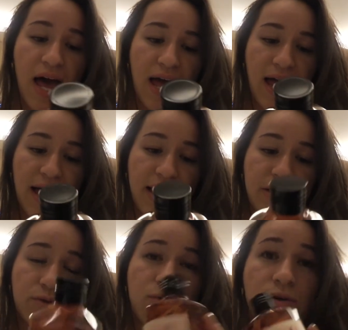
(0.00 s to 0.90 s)

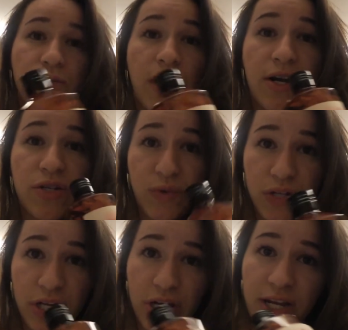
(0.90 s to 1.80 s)
And rose water is
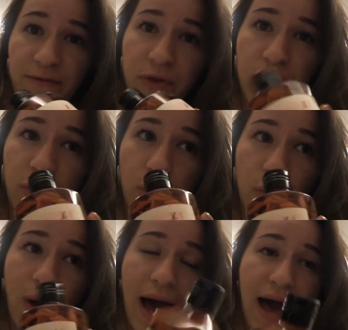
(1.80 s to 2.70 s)
really good if
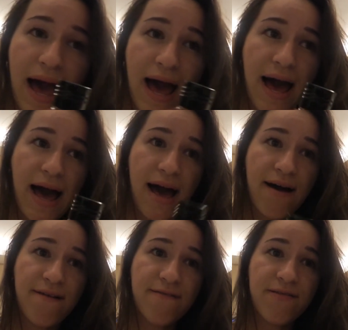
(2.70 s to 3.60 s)
you
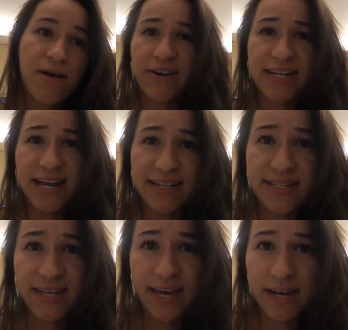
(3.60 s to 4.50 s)
have irritated
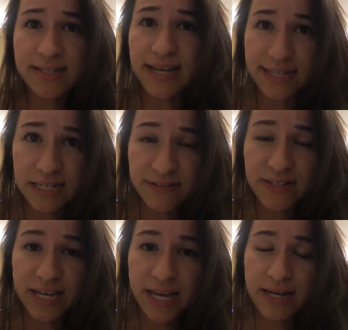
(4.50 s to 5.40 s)
skin, sensitive
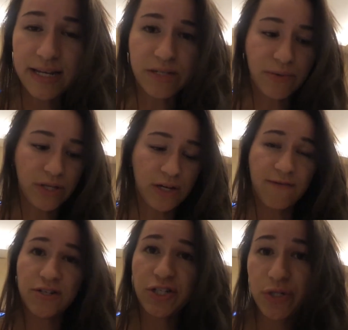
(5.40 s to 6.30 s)
skin. It's really good
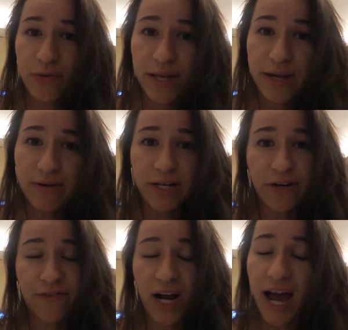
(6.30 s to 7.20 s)
for soothing, really
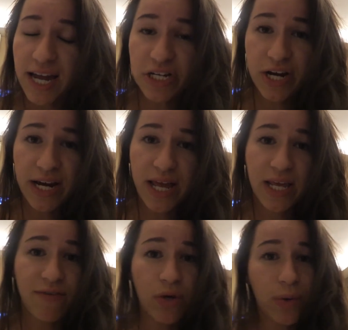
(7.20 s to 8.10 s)
good for hydrating,
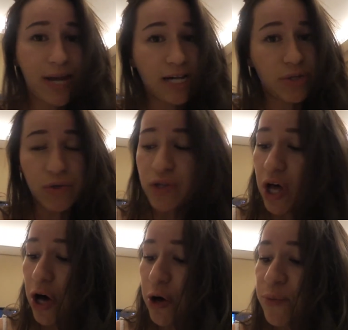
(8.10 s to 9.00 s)
giving you a natural
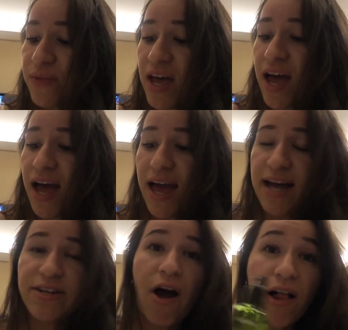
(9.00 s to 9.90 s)
glow.
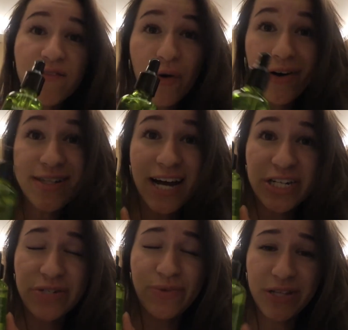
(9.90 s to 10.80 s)
And olive oil is
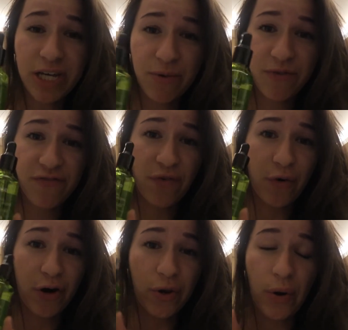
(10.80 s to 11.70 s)
actually really good
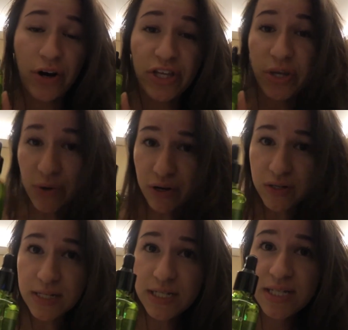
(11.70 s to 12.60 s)
for your
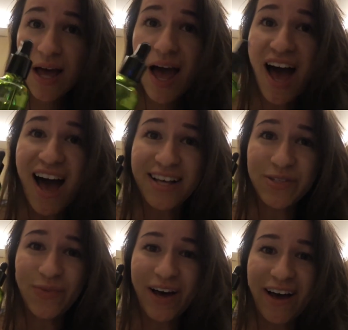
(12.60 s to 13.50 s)
cuticles
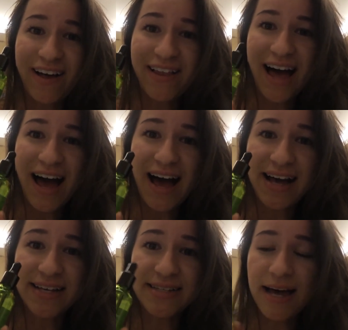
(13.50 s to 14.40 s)
as well
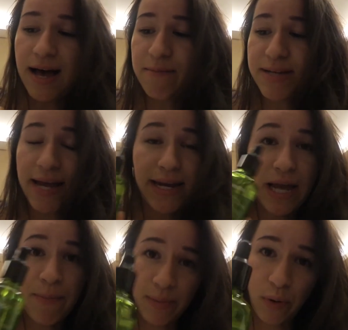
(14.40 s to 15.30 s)
as um, tightening
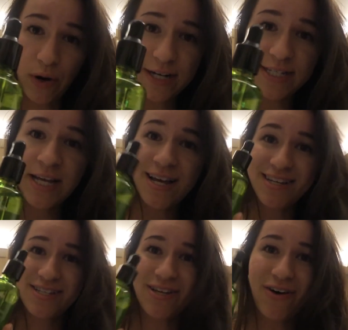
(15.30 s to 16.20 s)
up your pores.
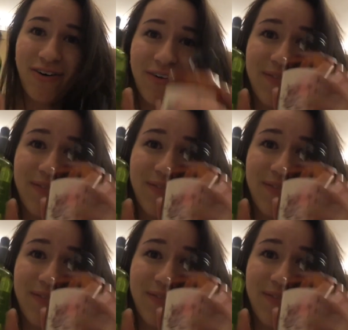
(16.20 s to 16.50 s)
So